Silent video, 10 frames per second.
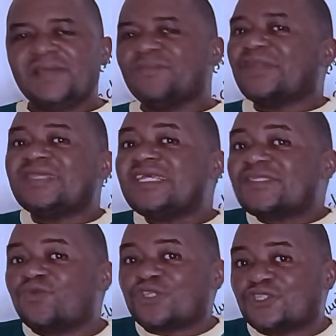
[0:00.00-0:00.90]
But
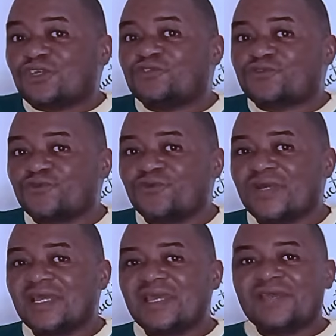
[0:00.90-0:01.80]
this was not true
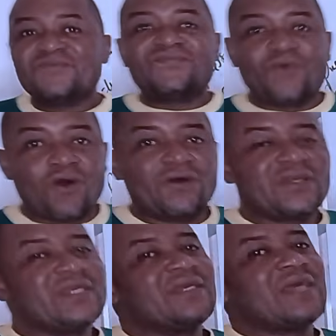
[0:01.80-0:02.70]
for
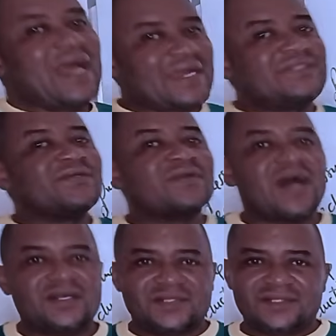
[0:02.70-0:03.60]
ideal
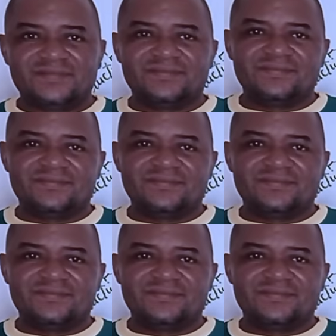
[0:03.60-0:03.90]
gas.